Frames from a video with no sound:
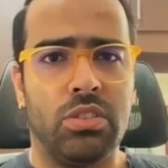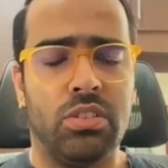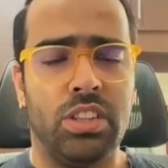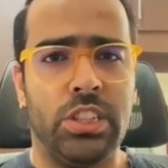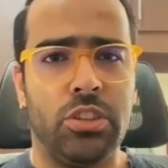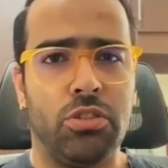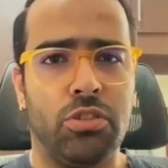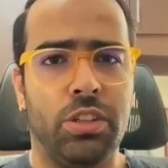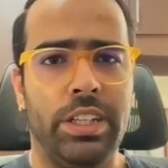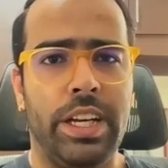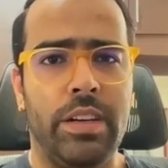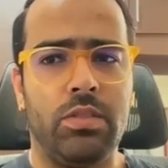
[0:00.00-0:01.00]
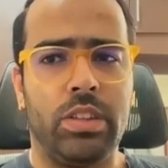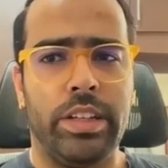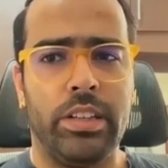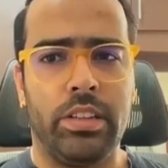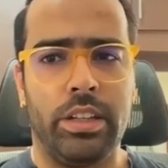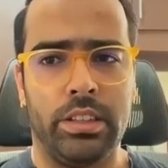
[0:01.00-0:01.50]
it should only have
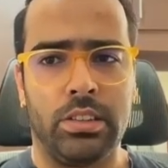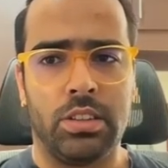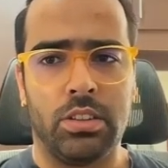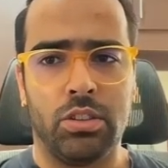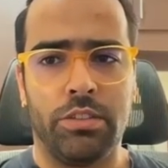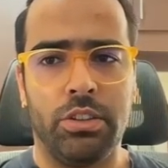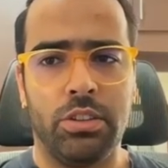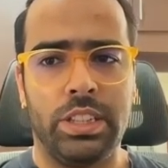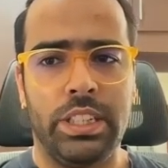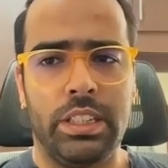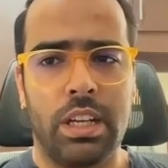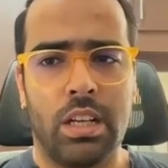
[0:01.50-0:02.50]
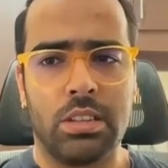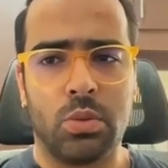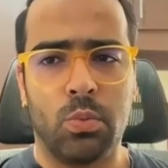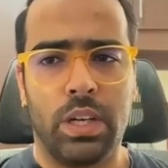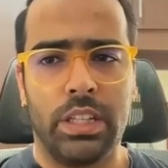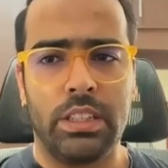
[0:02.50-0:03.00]
3 threads. So if you see task
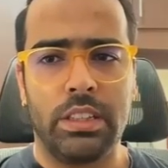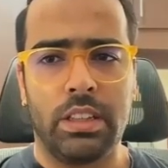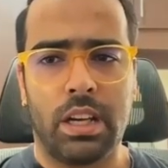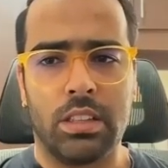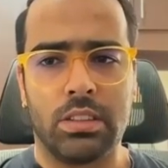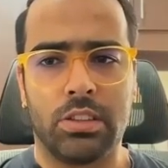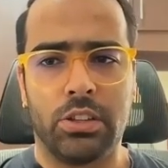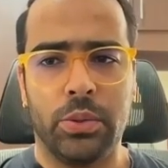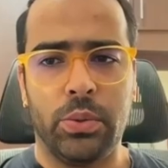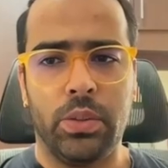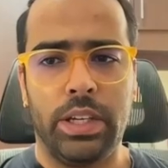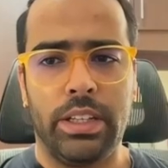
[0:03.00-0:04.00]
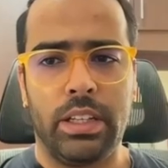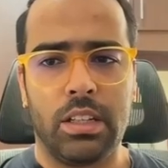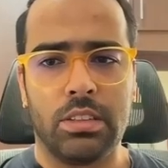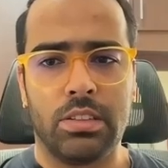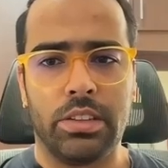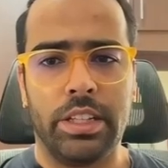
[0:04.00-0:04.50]
1, task 2 and
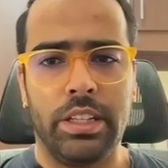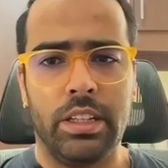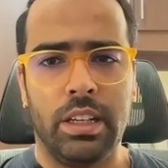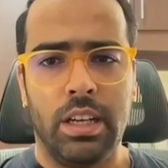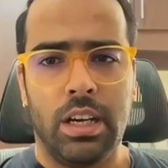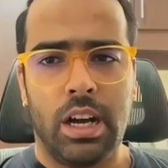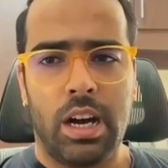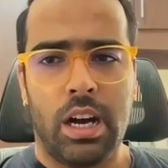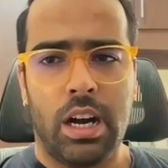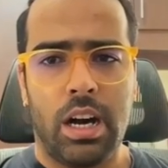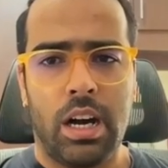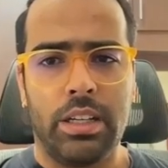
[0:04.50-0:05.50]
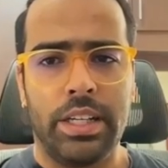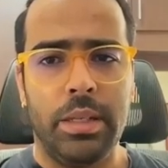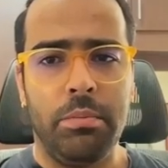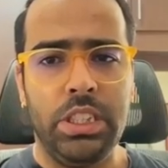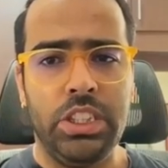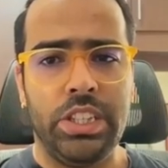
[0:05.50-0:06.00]
task 3 are
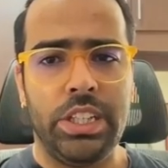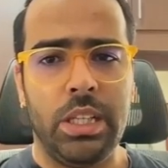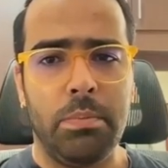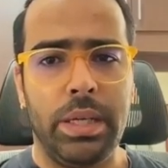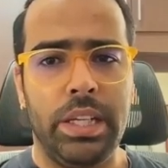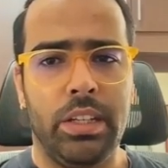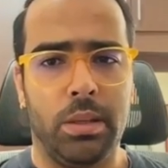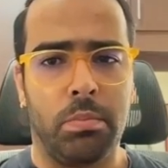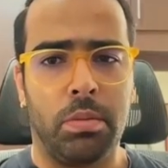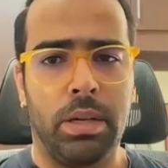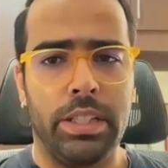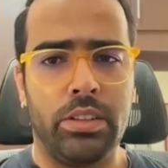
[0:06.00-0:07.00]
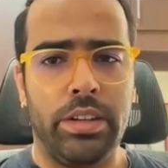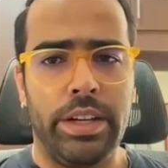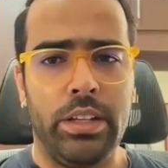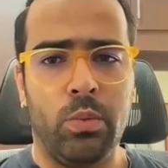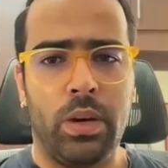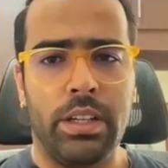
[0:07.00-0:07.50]
immediately picked up by
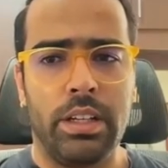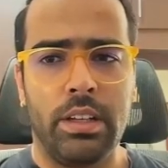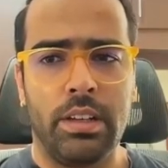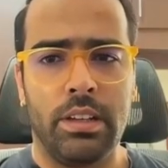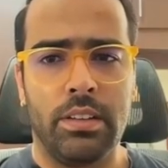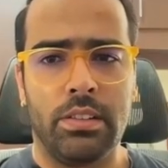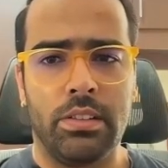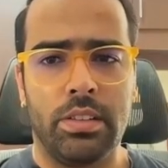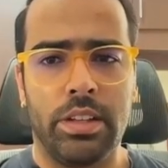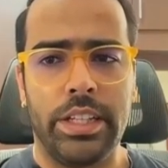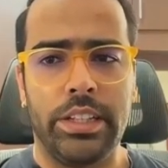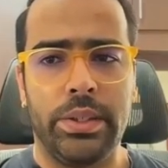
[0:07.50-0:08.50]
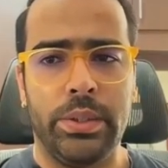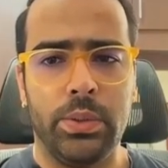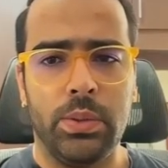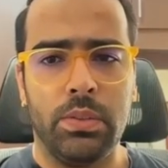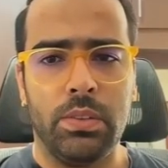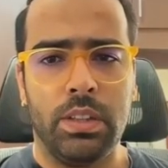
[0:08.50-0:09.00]
thread 1, thread
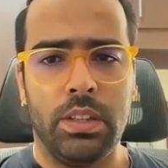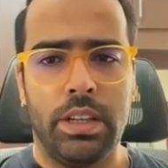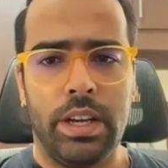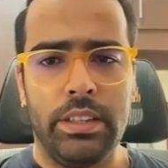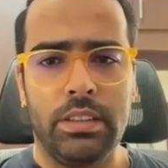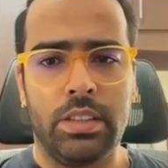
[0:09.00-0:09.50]
2 and